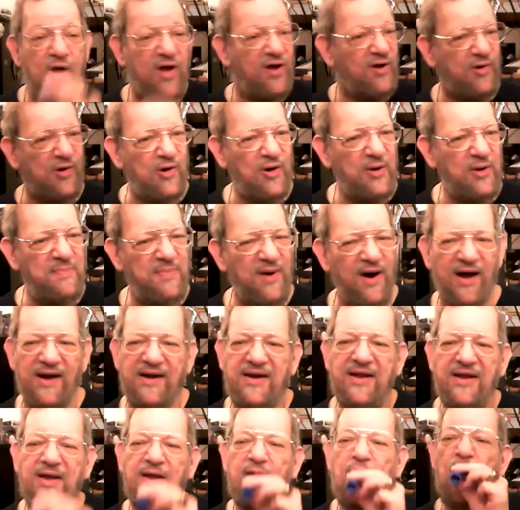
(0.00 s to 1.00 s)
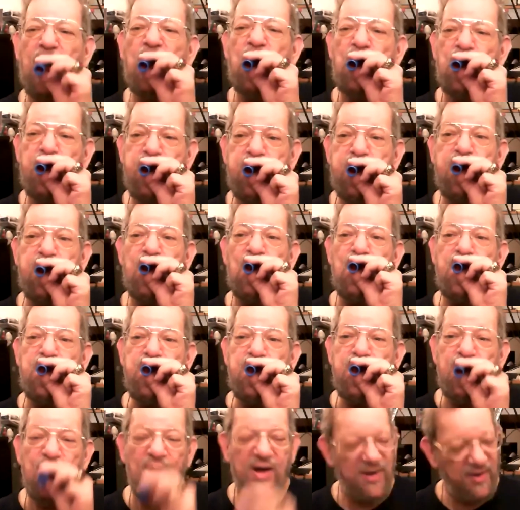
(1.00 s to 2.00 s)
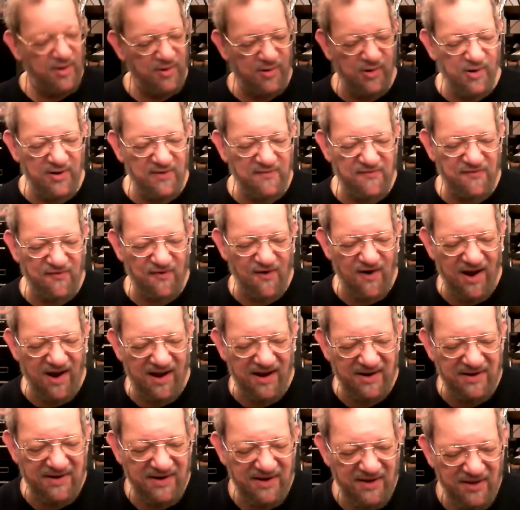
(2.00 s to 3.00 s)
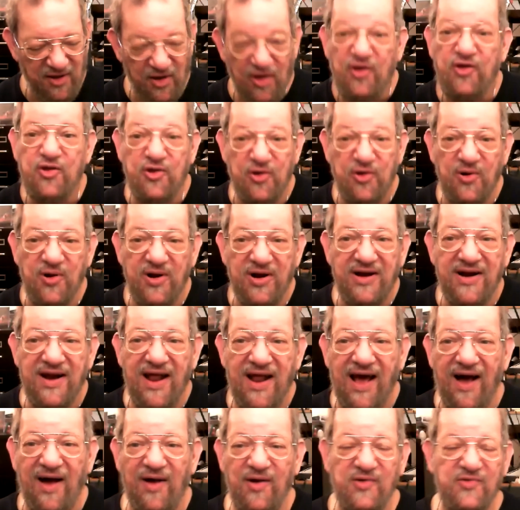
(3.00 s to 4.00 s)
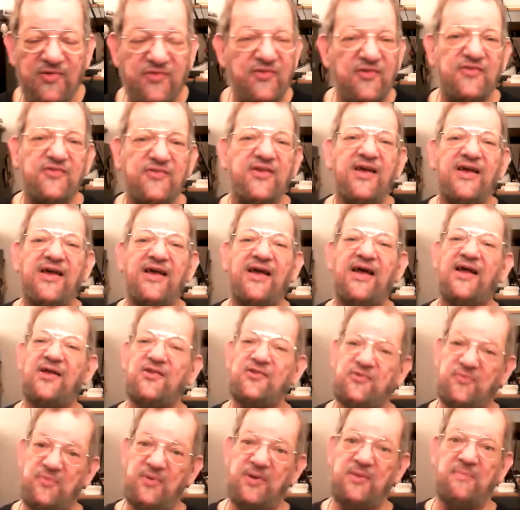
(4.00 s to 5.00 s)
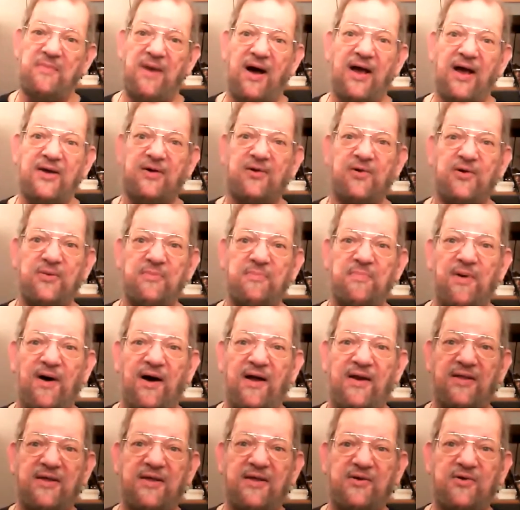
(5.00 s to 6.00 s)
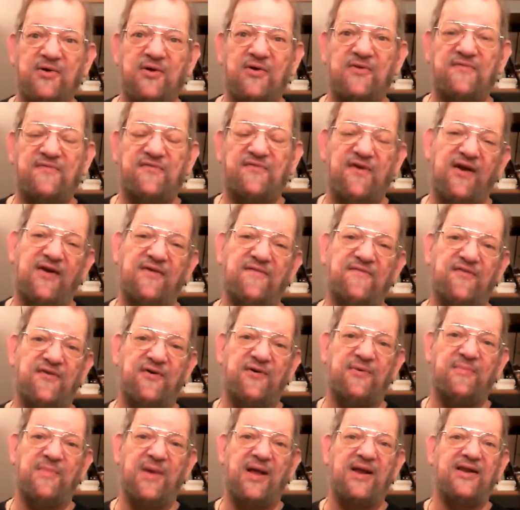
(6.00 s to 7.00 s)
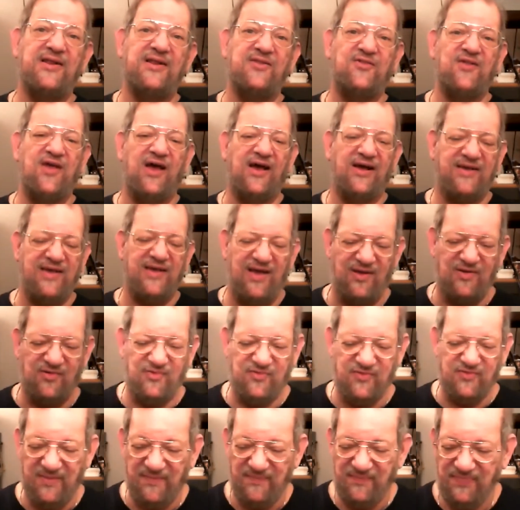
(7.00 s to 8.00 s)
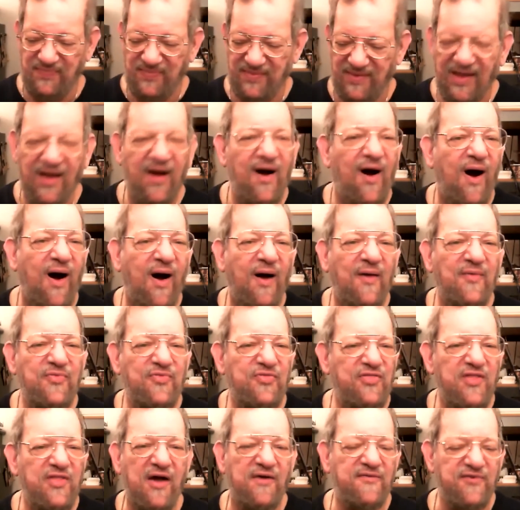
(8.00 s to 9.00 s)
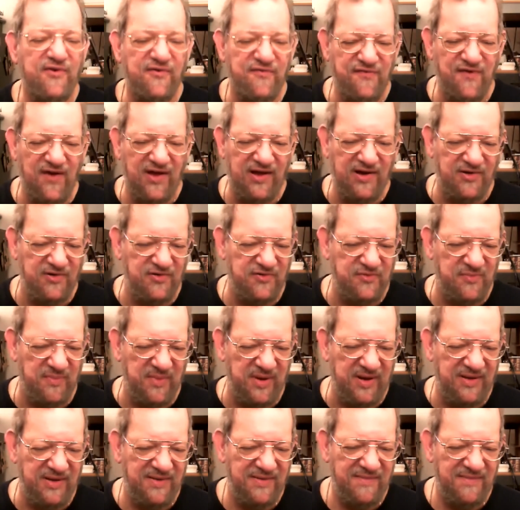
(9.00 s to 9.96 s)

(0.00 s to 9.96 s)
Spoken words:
good buddy, good friend, unit analysis, and it's been my good buddy and good friend for many decades. Never fails me.